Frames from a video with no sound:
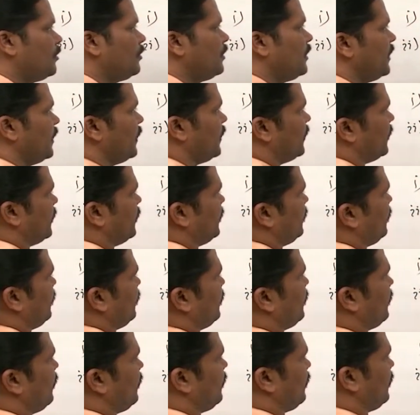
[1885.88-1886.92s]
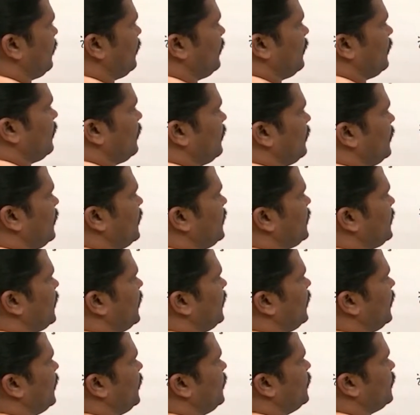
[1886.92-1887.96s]
here these are
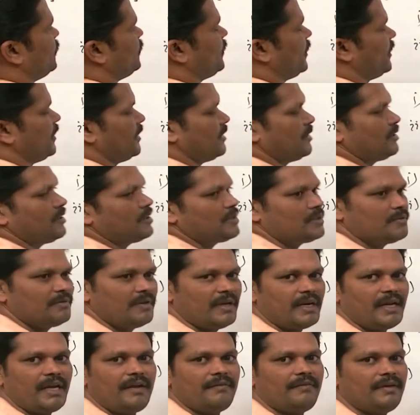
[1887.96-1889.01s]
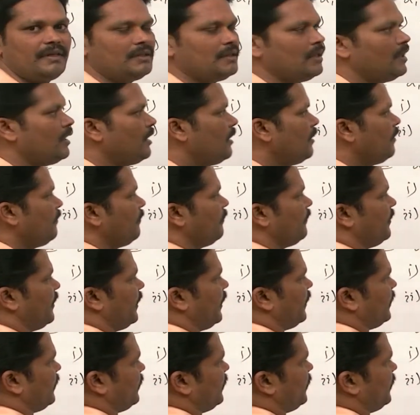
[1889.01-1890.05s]
the two conditions we are having. We are